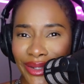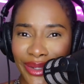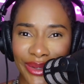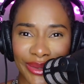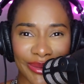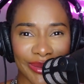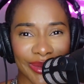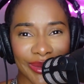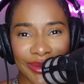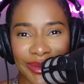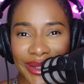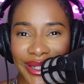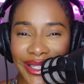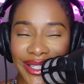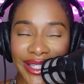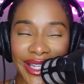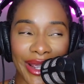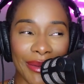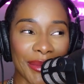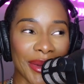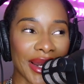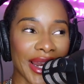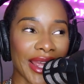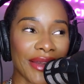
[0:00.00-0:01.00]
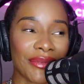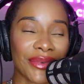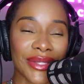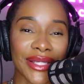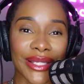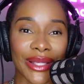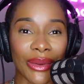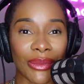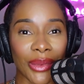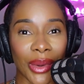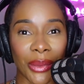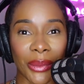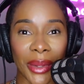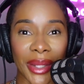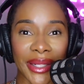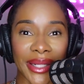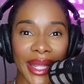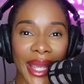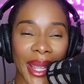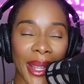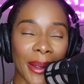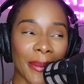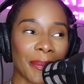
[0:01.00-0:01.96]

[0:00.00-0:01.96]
I want to share my life with someone one day.